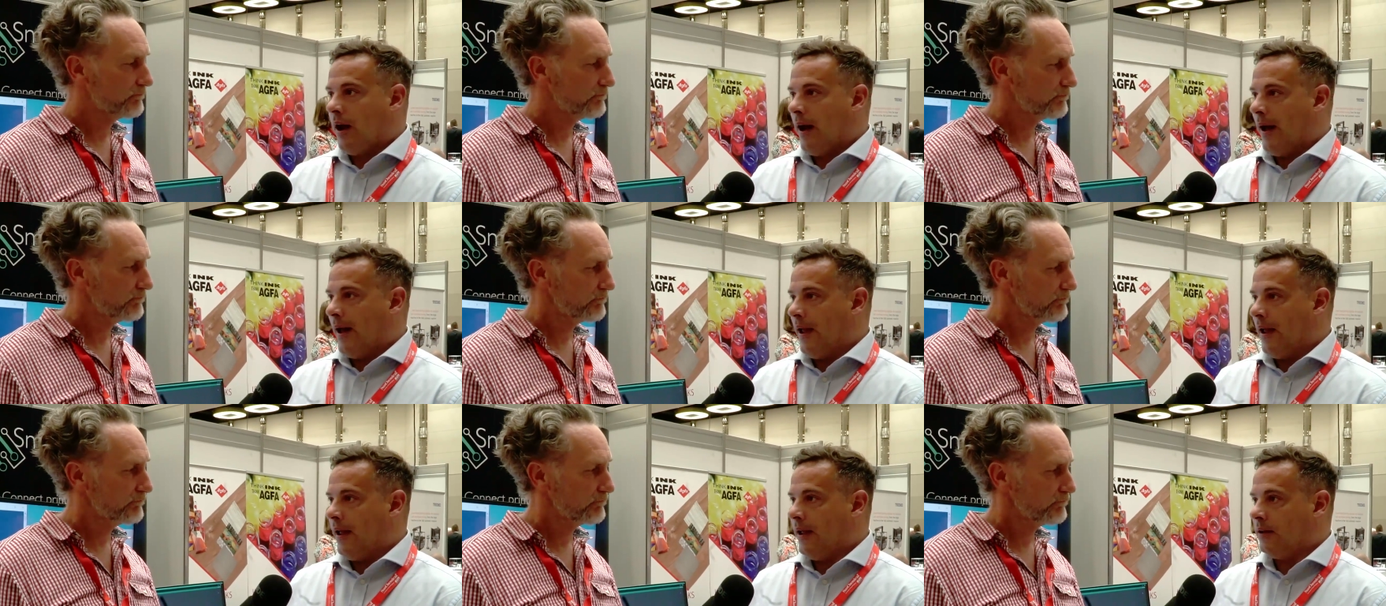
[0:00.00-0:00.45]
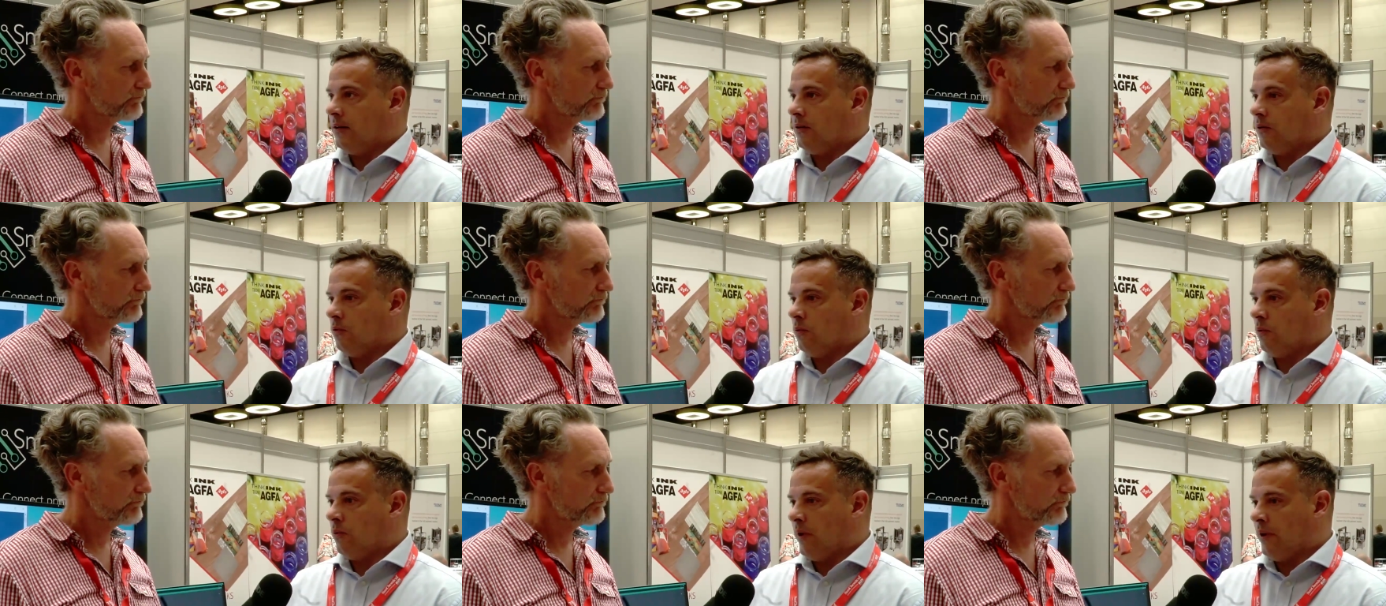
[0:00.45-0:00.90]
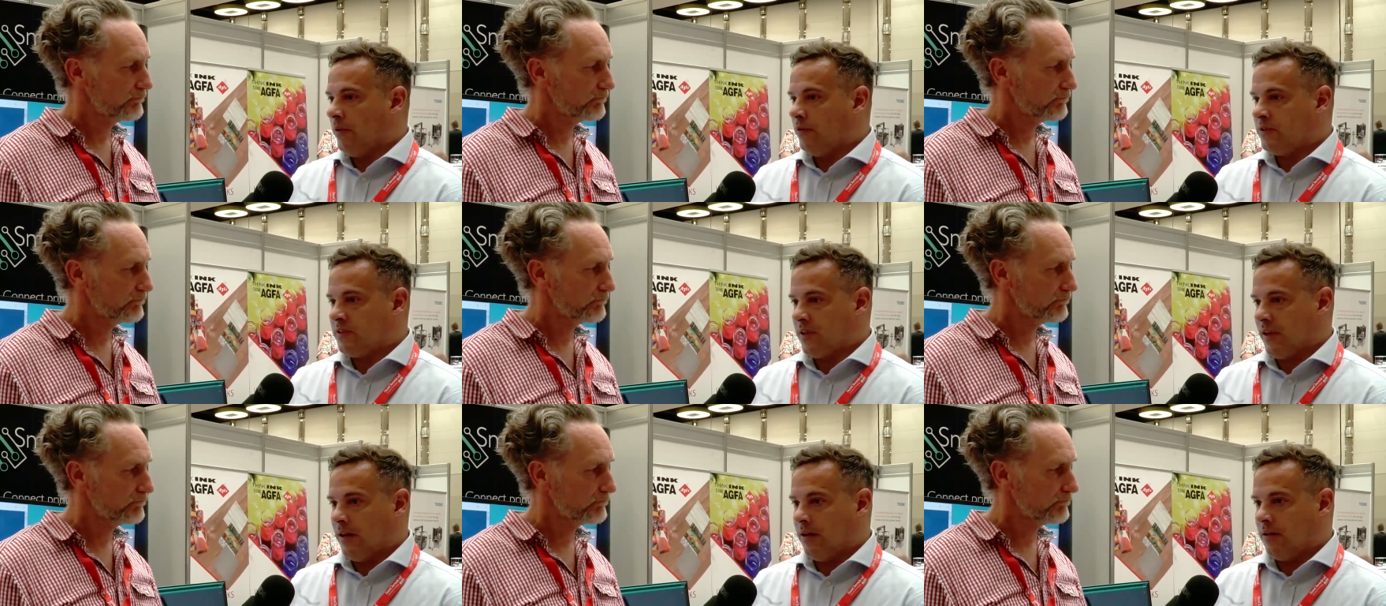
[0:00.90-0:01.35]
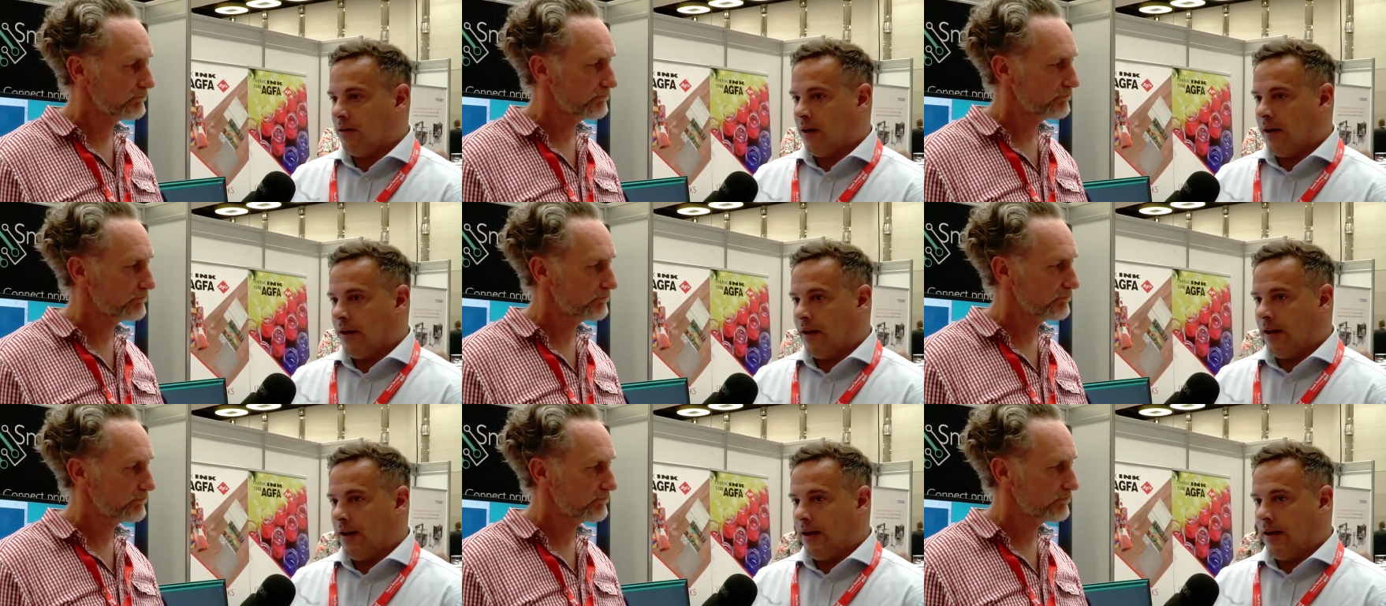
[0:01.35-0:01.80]
Speaker 1: and we've seen
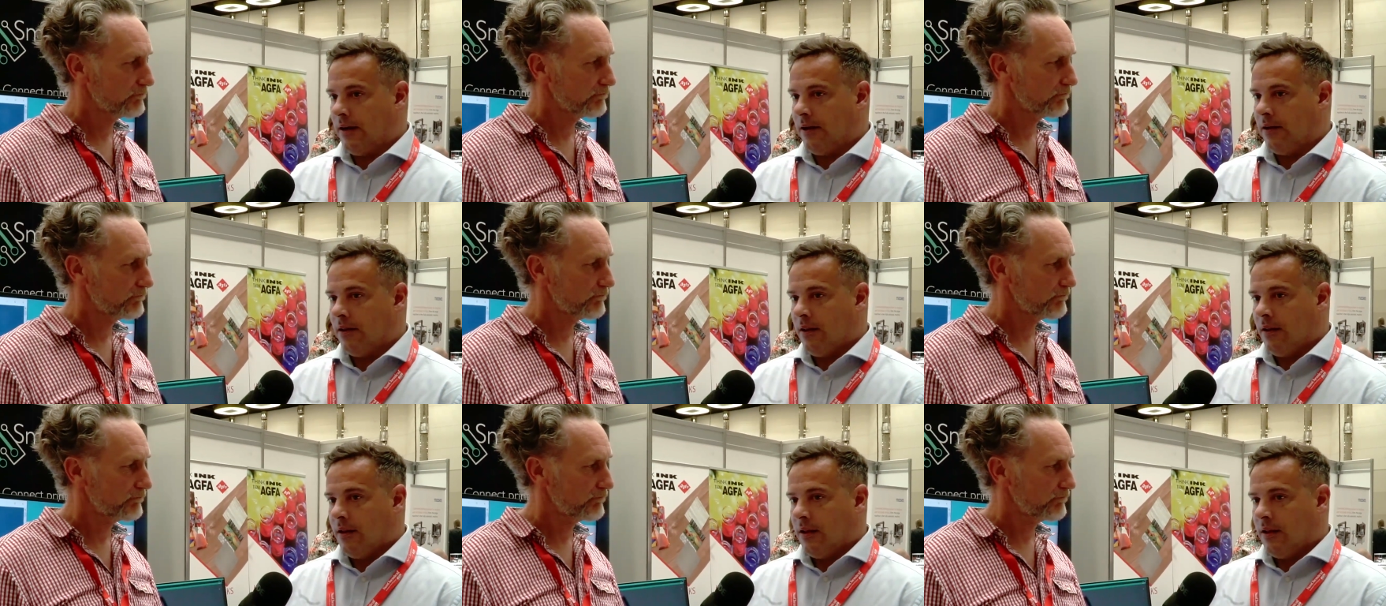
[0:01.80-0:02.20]
a